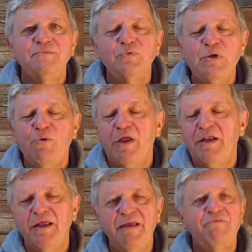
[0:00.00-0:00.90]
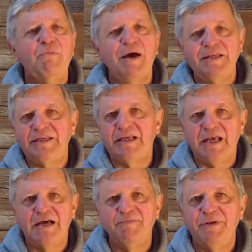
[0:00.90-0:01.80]
We want everybody to
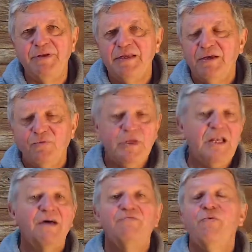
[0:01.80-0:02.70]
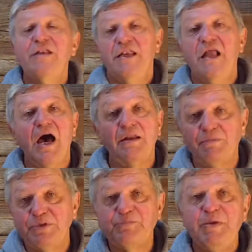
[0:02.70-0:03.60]
come, and we love when
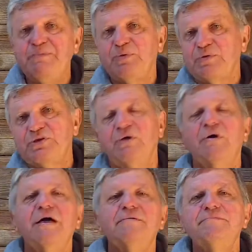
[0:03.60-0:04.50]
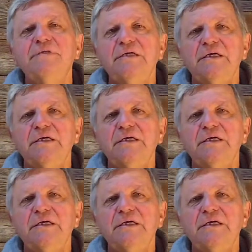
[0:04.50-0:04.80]
anonymous people show up.